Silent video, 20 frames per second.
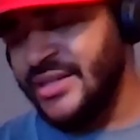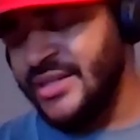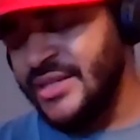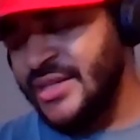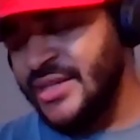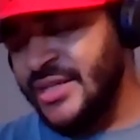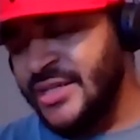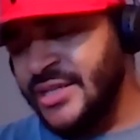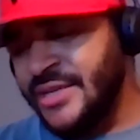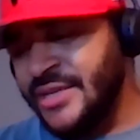
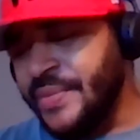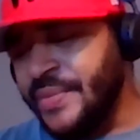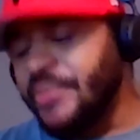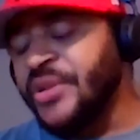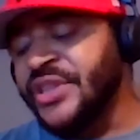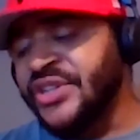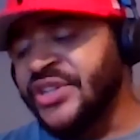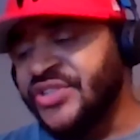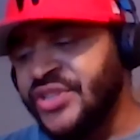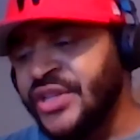but
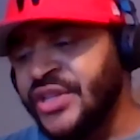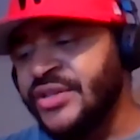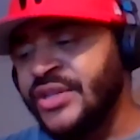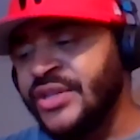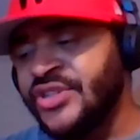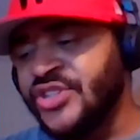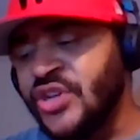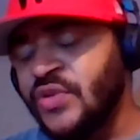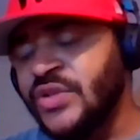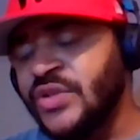the show
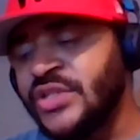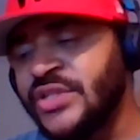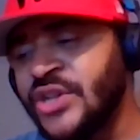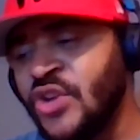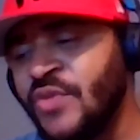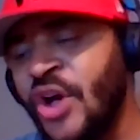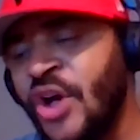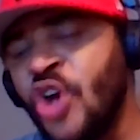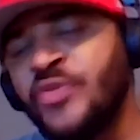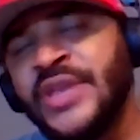is dope. I
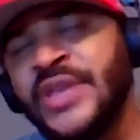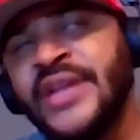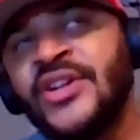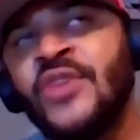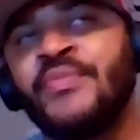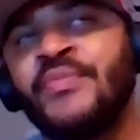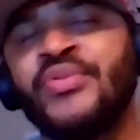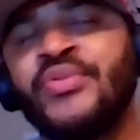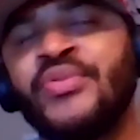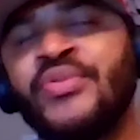hope they don't
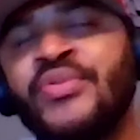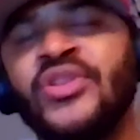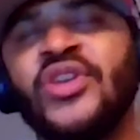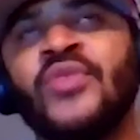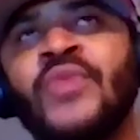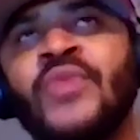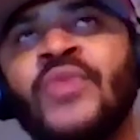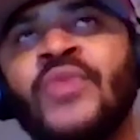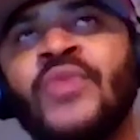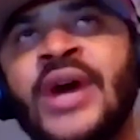pull a
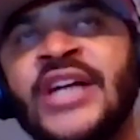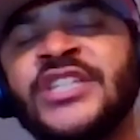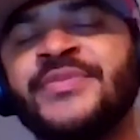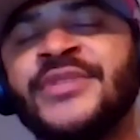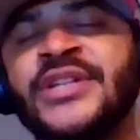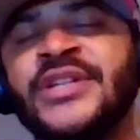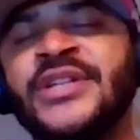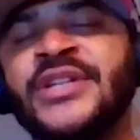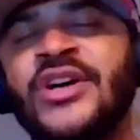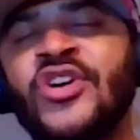Watchmen. I hope
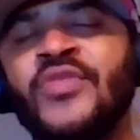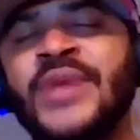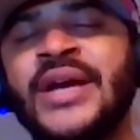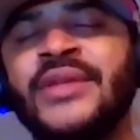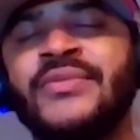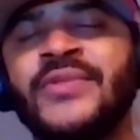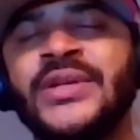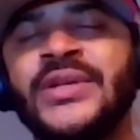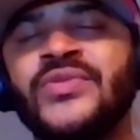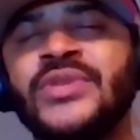we do
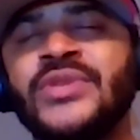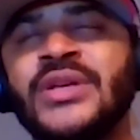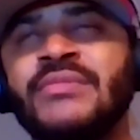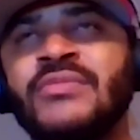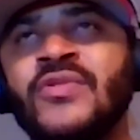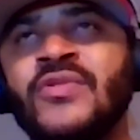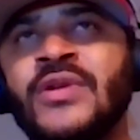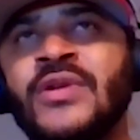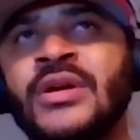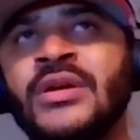get more
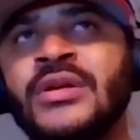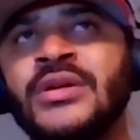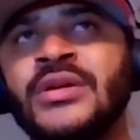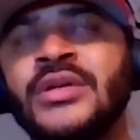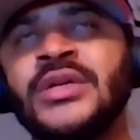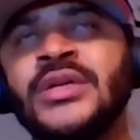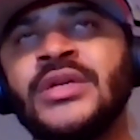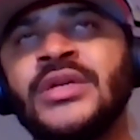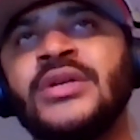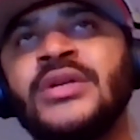
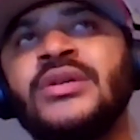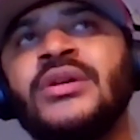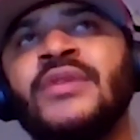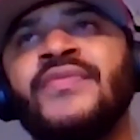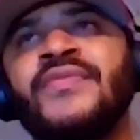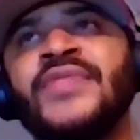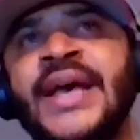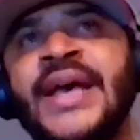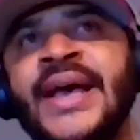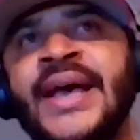of
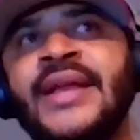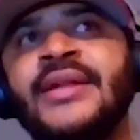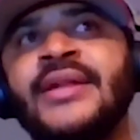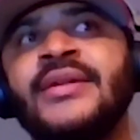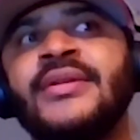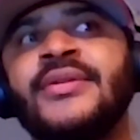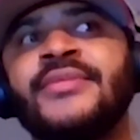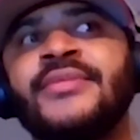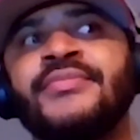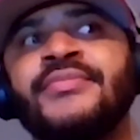that.
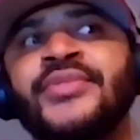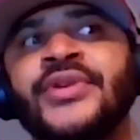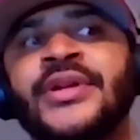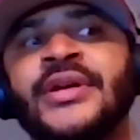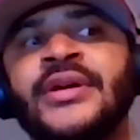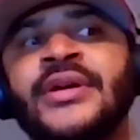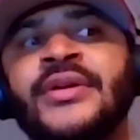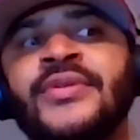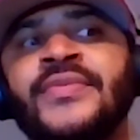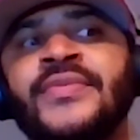But
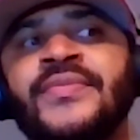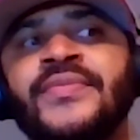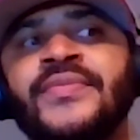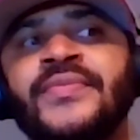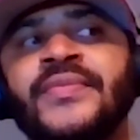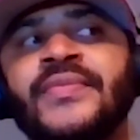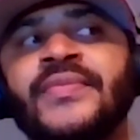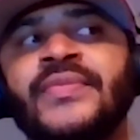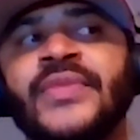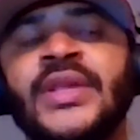
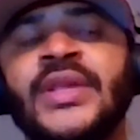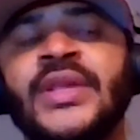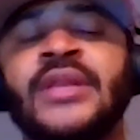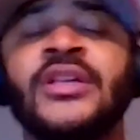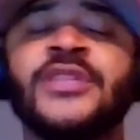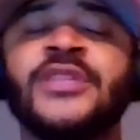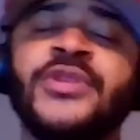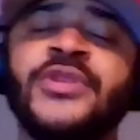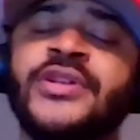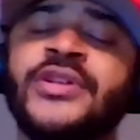it
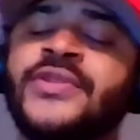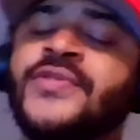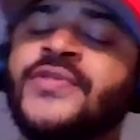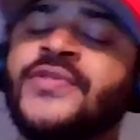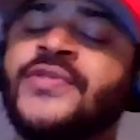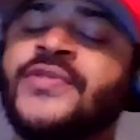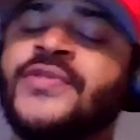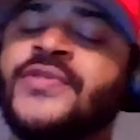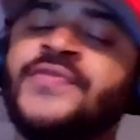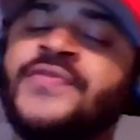looks pretty cool,
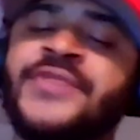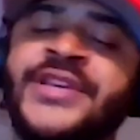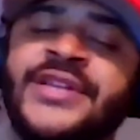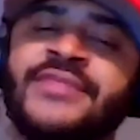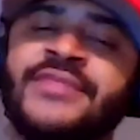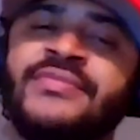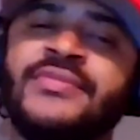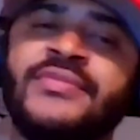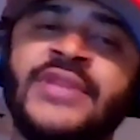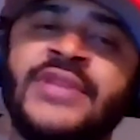man.
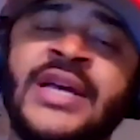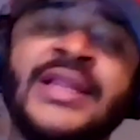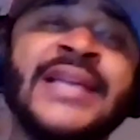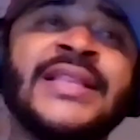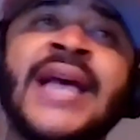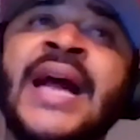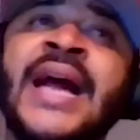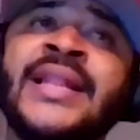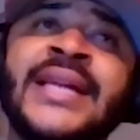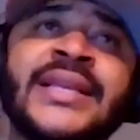I like
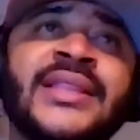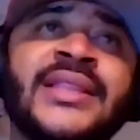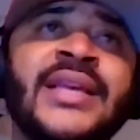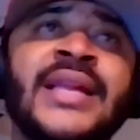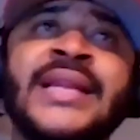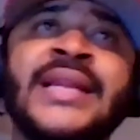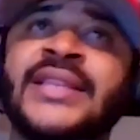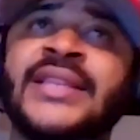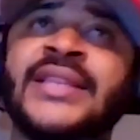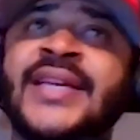
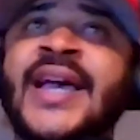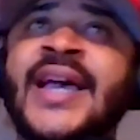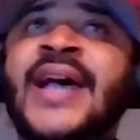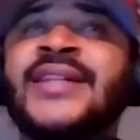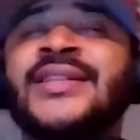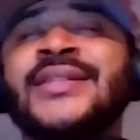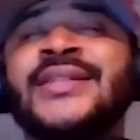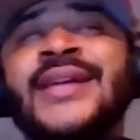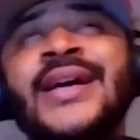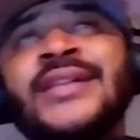the cast. The
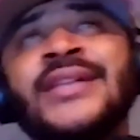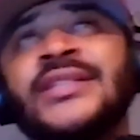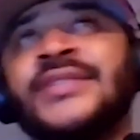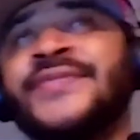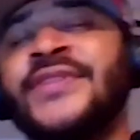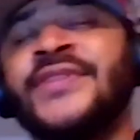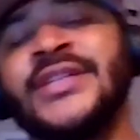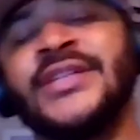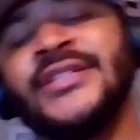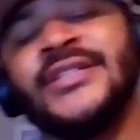cast is
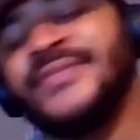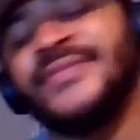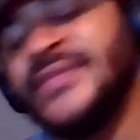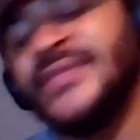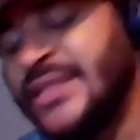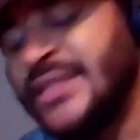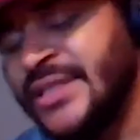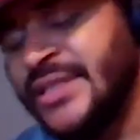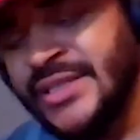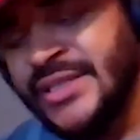fucking.
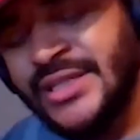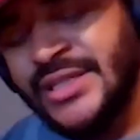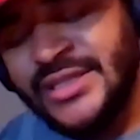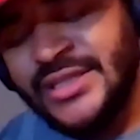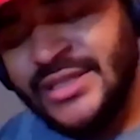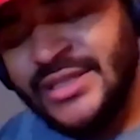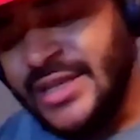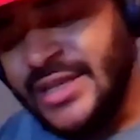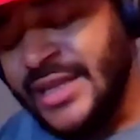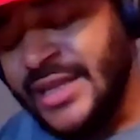
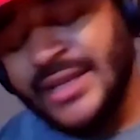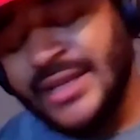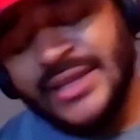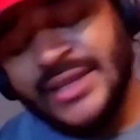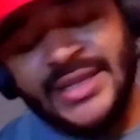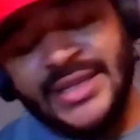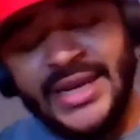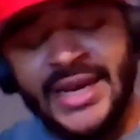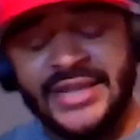I like the cast.